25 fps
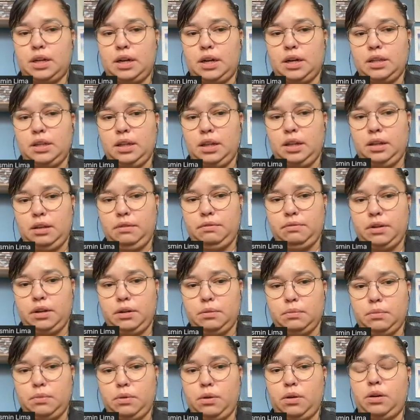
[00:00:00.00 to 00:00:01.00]
are
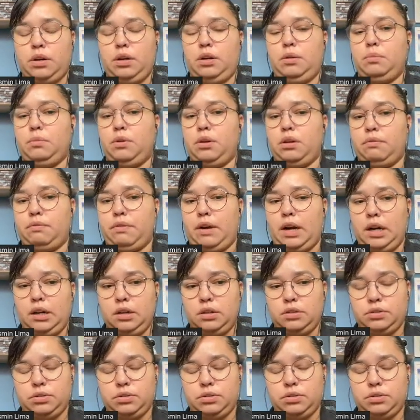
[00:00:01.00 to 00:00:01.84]
delivering more and more value